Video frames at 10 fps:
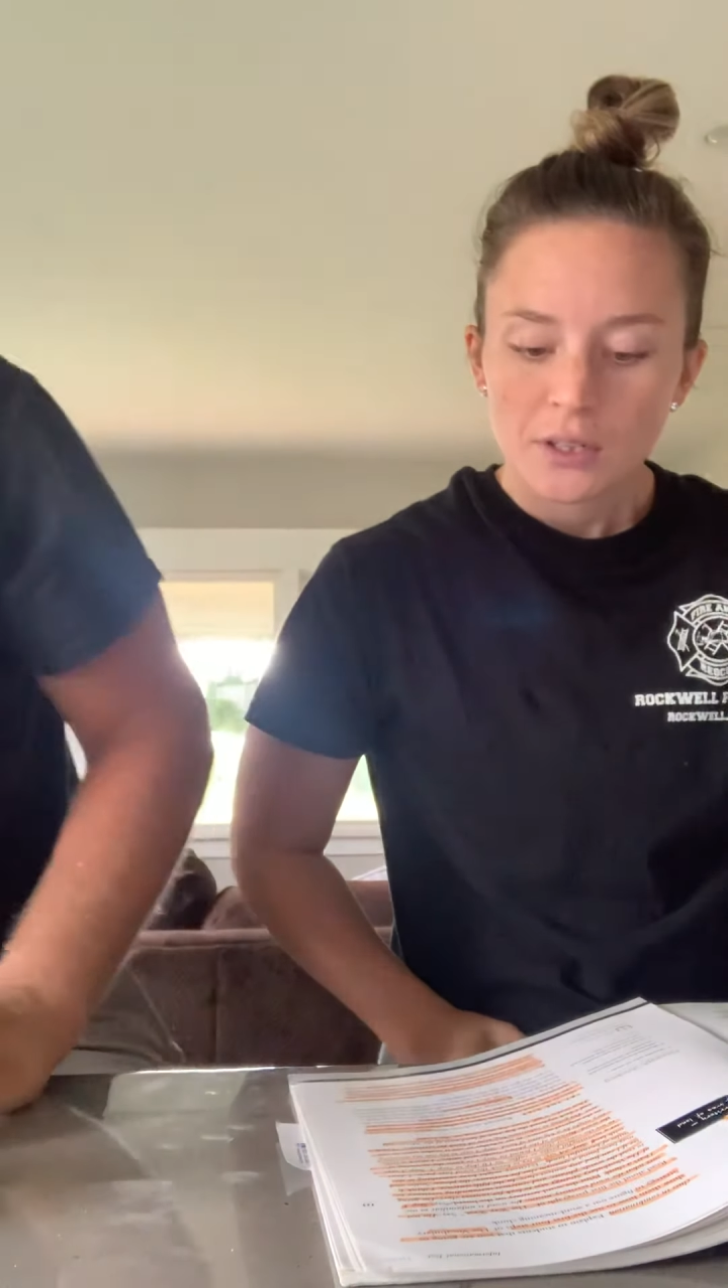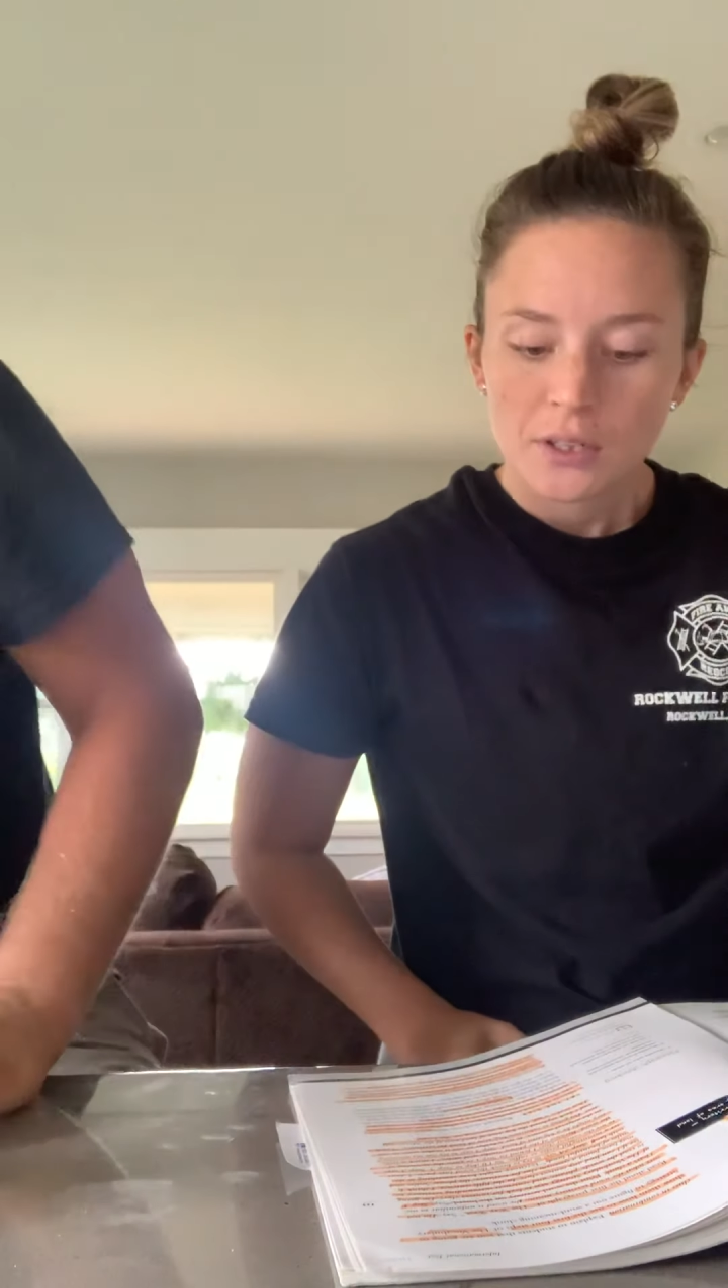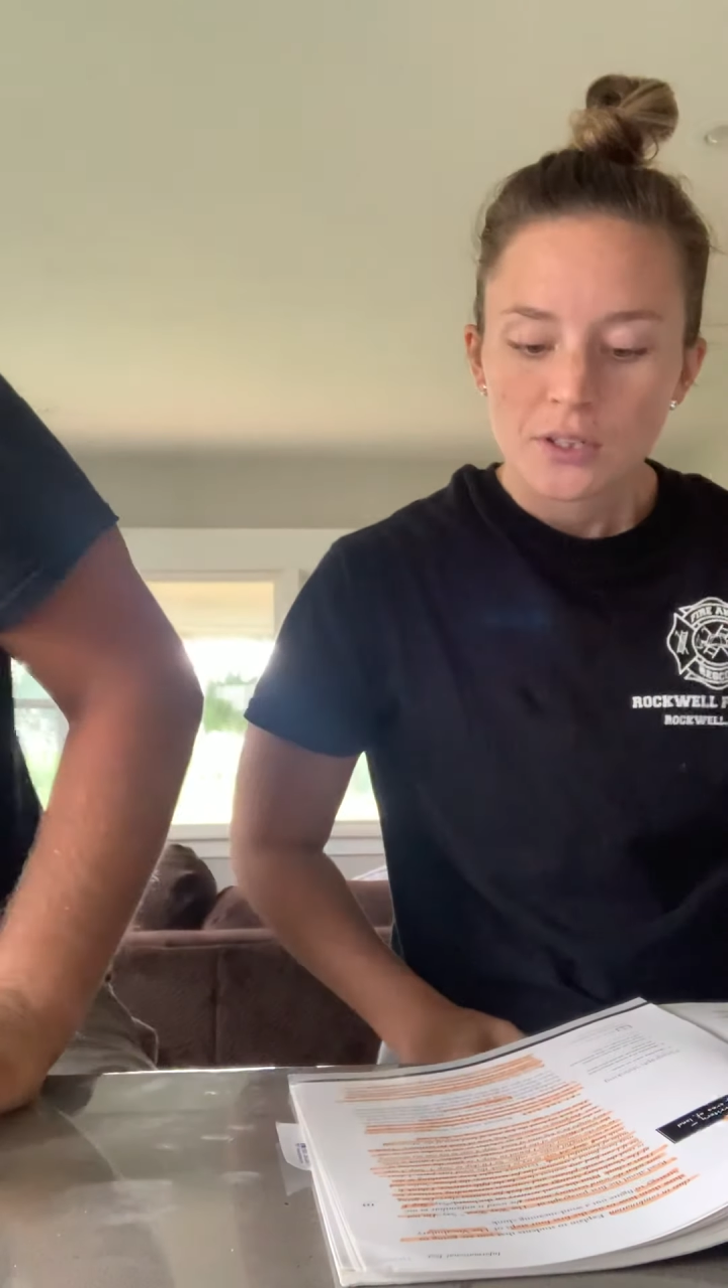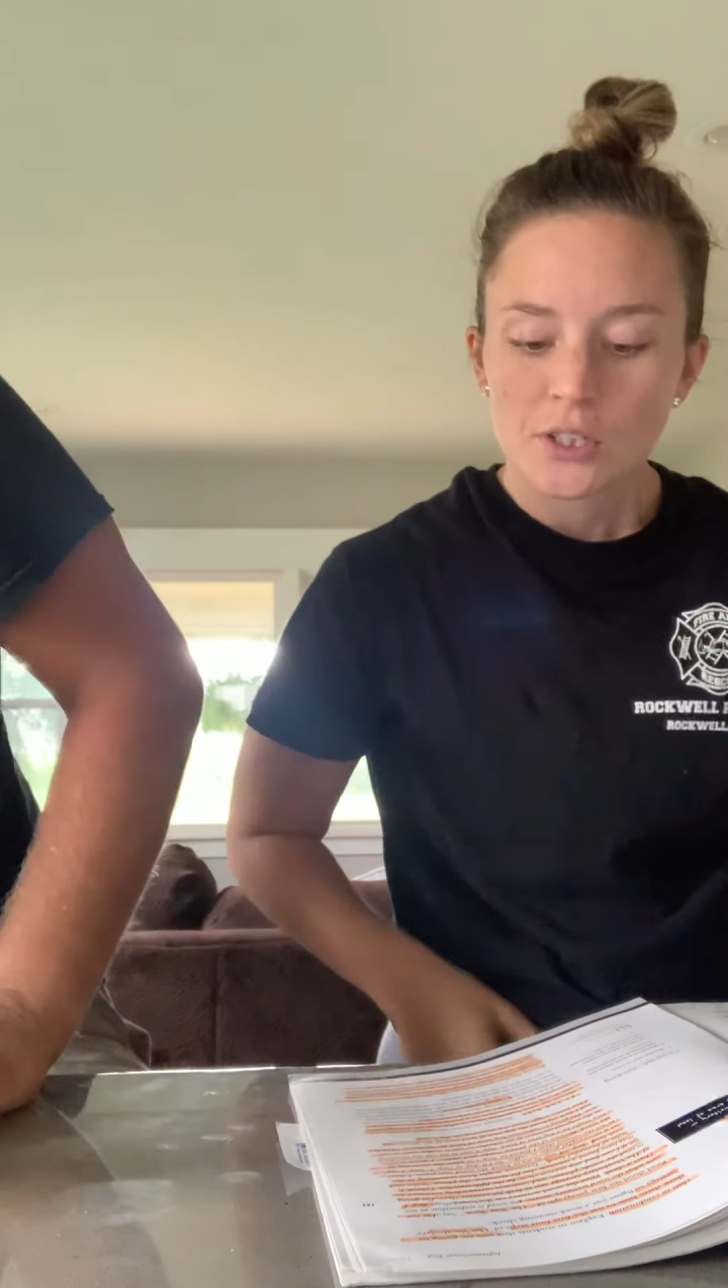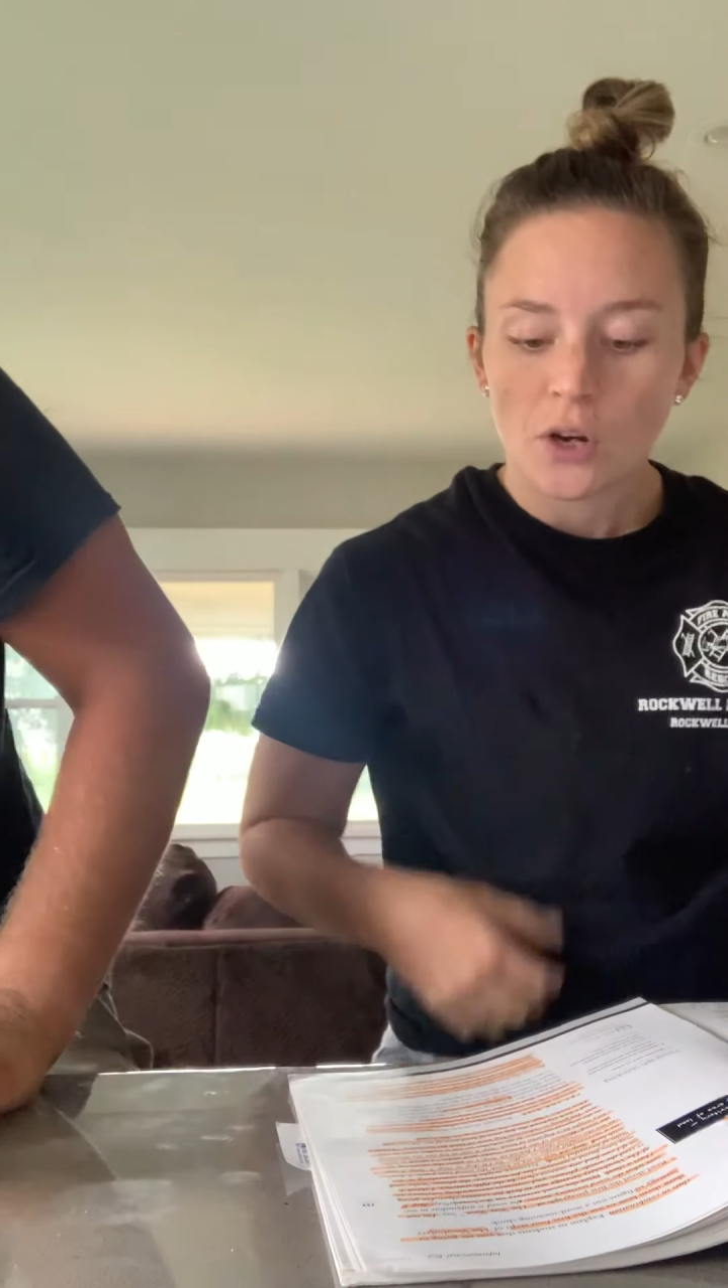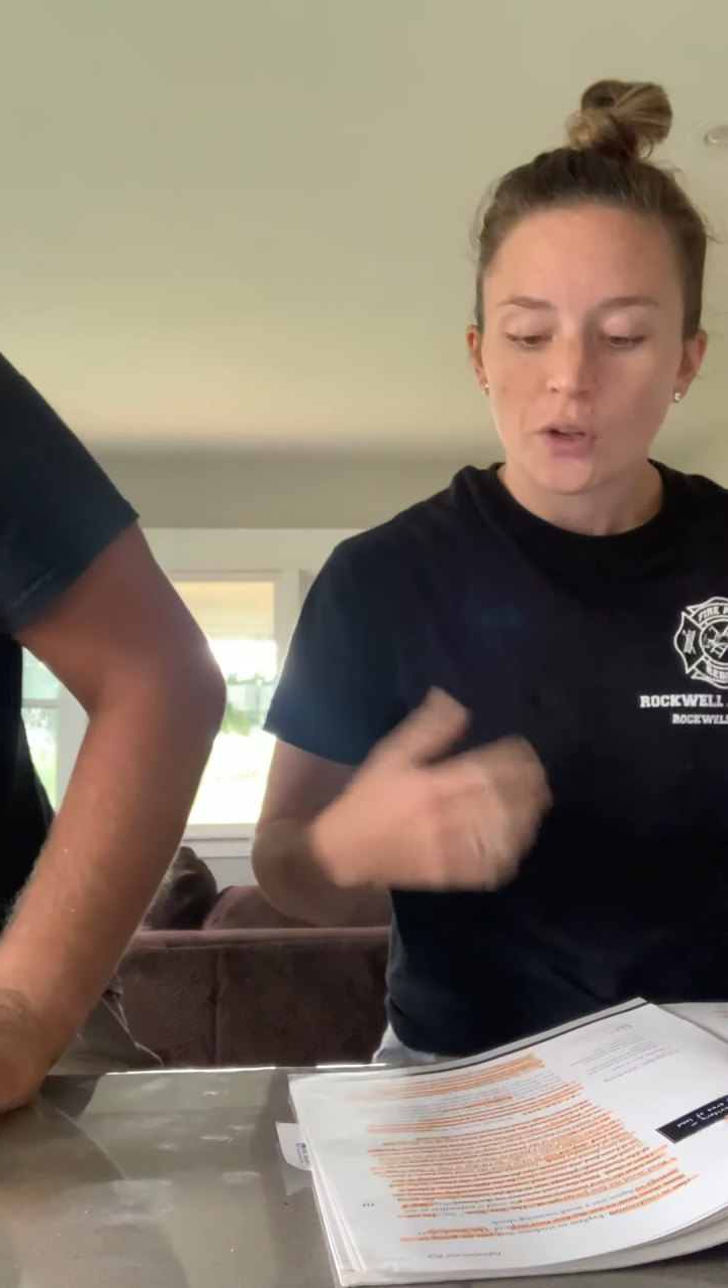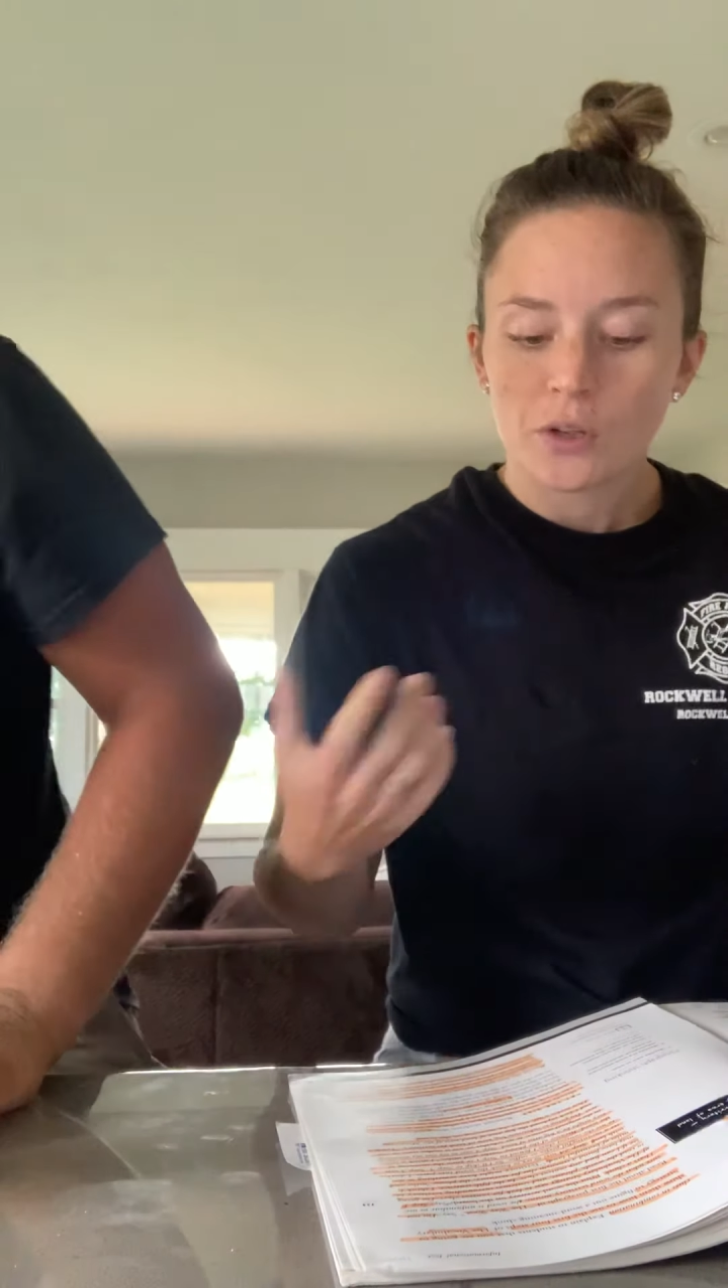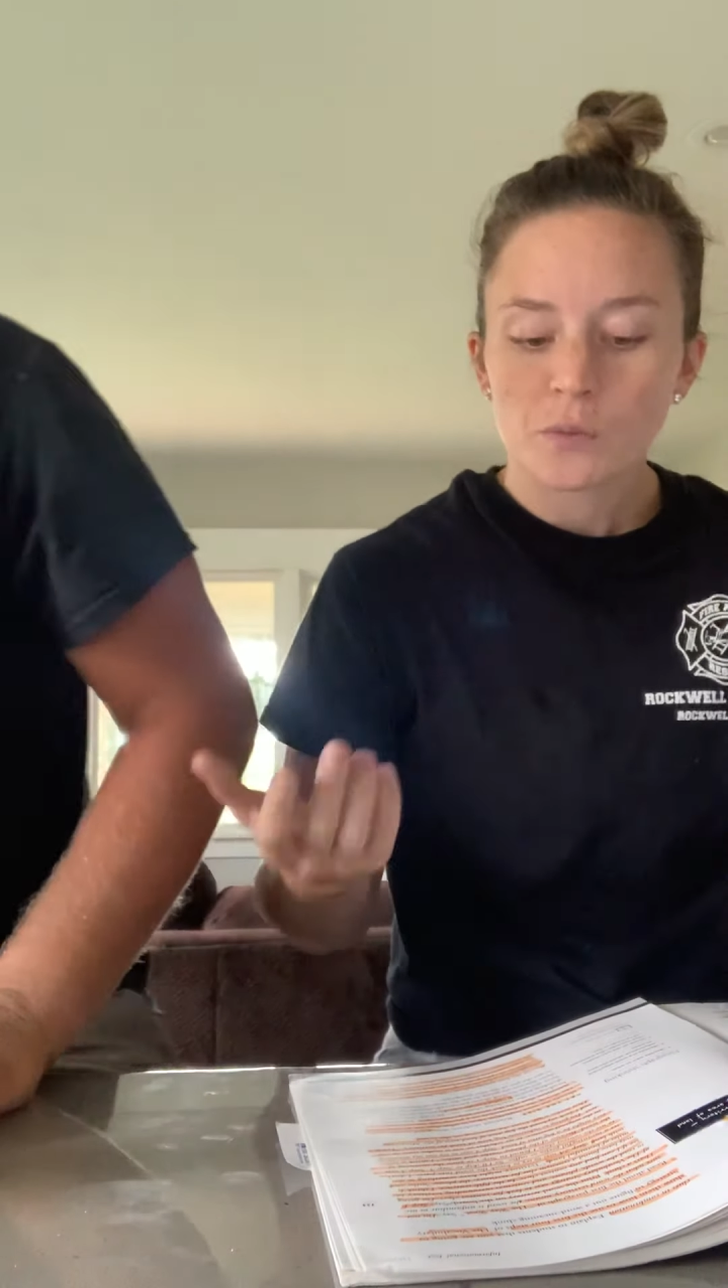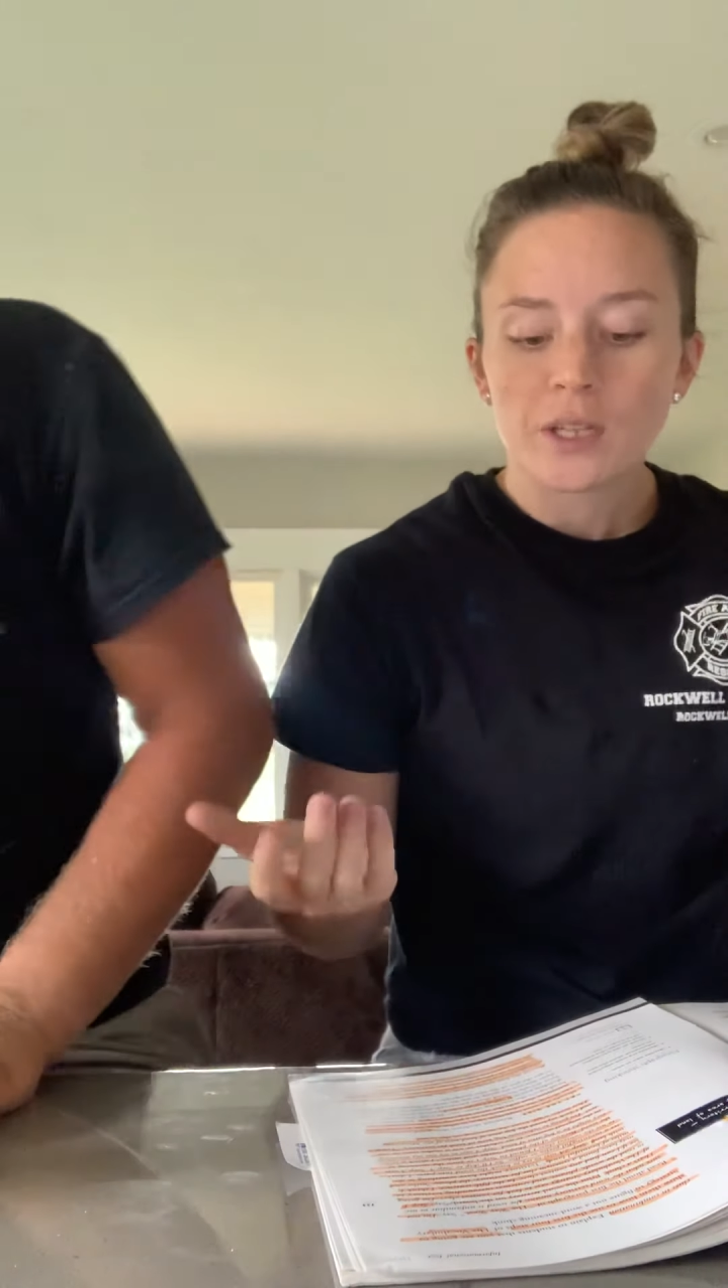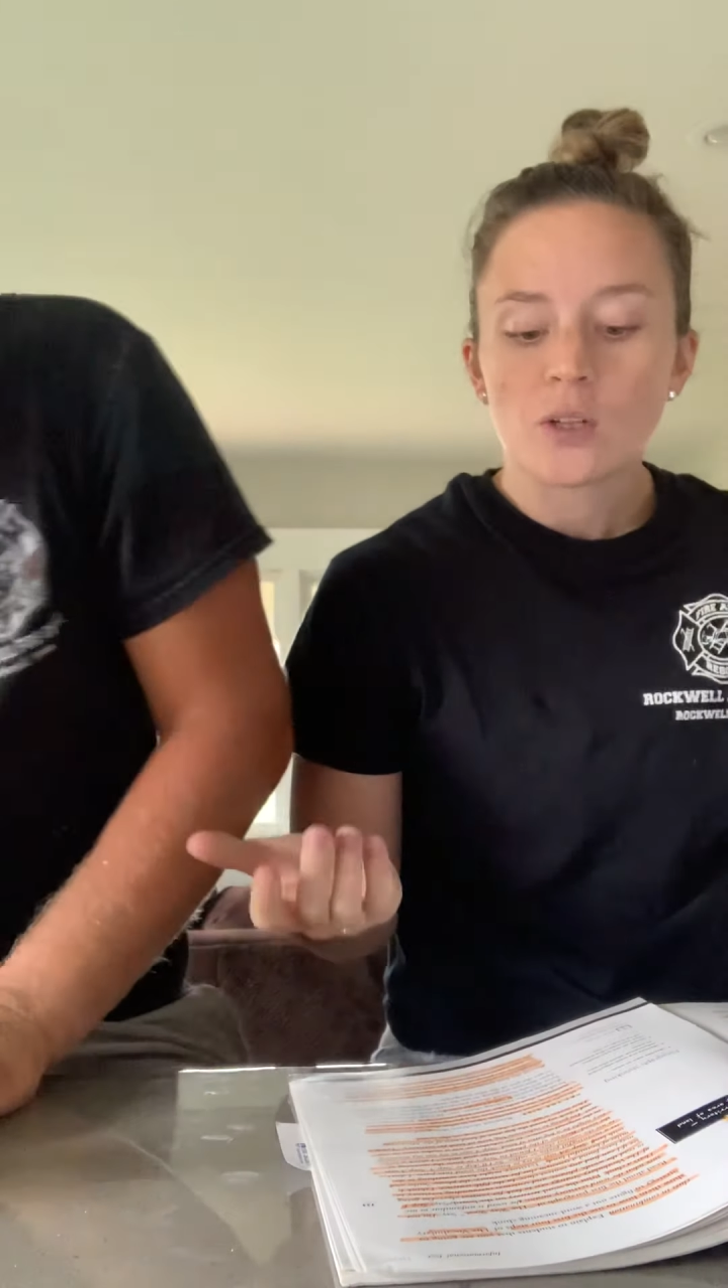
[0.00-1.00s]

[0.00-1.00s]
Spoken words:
So you read